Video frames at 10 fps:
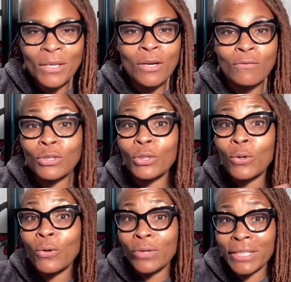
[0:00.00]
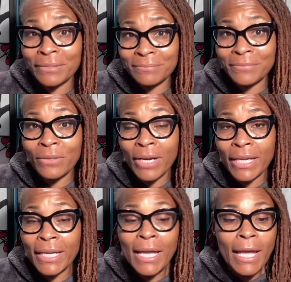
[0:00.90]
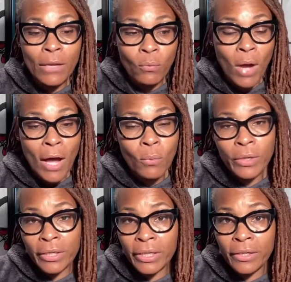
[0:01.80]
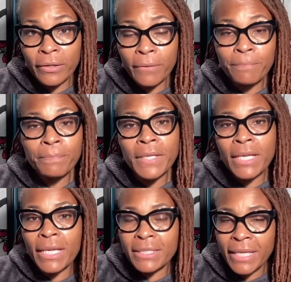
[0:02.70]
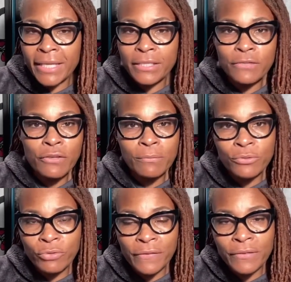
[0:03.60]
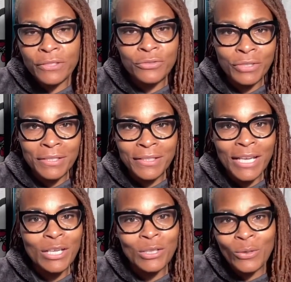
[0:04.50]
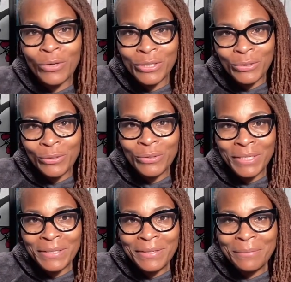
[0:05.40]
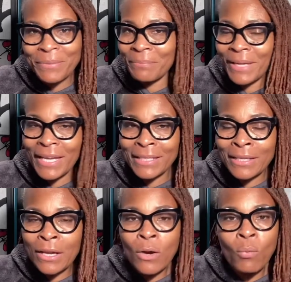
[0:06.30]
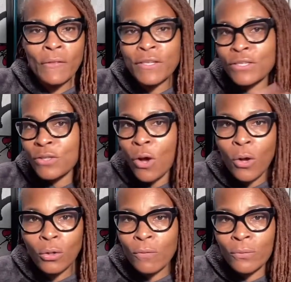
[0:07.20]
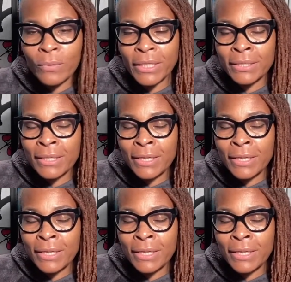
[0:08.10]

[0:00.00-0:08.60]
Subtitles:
of glory, all right? And while we're here, he takes us from strength to strength and glory to glory. But man, when this is all over with,